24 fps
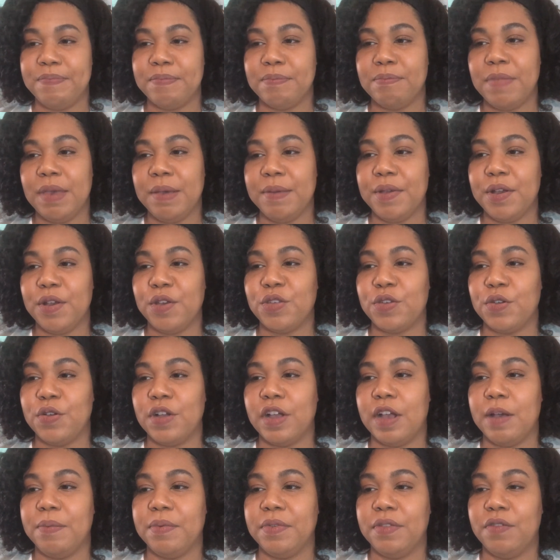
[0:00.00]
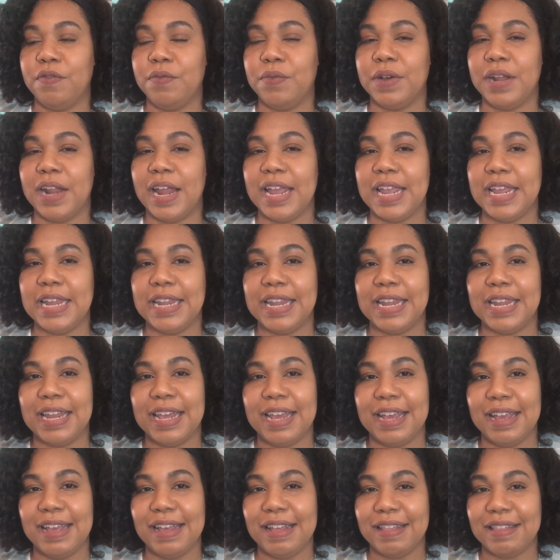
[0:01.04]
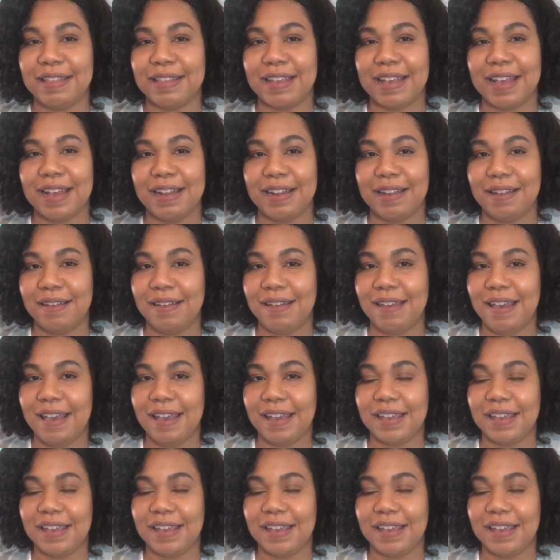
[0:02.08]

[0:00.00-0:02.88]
maybe I'll show a couple of what I eat in the days to kind of